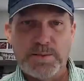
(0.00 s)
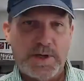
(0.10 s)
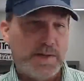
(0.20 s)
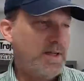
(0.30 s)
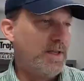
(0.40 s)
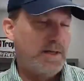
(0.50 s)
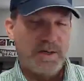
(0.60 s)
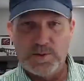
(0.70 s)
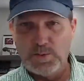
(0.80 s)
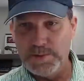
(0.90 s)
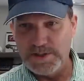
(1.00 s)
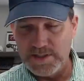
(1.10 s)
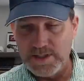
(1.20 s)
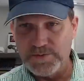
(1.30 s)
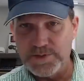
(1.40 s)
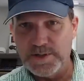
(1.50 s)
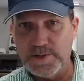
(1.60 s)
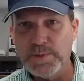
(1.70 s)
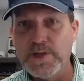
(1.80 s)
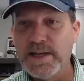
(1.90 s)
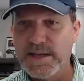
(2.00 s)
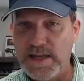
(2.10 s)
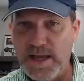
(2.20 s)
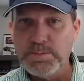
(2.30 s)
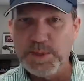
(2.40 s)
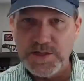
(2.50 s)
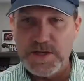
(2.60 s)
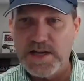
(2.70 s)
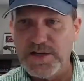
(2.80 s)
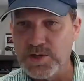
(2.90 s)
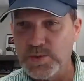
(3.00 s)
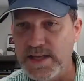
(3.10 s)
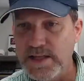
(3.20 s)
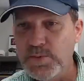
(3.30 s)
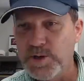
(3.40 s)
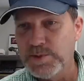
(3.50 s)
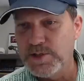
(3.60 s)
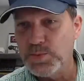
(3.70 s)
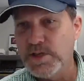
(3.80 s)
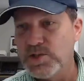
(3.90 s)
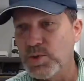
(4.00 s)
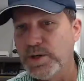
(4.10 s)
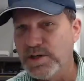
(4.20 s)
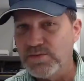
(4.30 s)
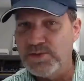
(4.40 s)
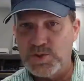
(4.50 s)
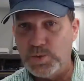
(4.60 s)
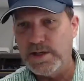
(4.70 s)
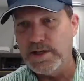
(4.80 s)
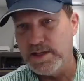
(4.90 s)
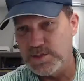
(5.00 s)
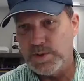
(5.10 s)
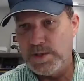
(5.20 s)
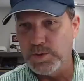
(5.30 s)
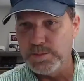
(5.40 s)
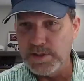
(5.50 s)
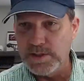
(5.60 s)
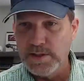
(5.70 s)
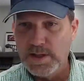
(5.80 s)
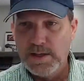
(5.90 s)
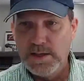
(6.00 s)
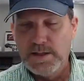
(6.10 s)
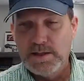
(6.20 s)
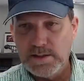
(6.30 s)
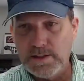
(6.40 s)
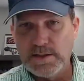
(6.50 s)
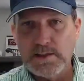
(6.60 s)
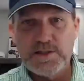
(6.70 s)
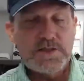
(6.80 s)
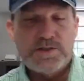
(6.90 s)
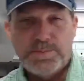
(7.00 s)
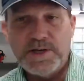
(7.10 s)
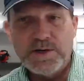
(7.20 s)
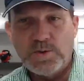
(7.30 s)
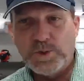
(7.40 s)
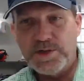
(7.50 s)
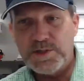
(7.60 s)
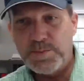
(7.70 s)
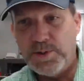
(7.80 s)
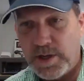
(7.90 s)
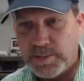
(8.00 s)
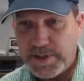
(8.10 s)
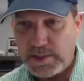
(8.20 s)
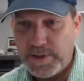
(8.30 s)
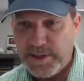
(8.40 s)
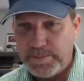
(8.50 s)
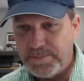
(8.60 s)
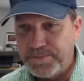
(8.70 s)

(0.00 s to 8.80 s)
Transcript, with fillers: about a whole big difference here, but it can be changed. So anywhere between 12 and 20 is would be uh, just depending on where it's programmed at, Pam.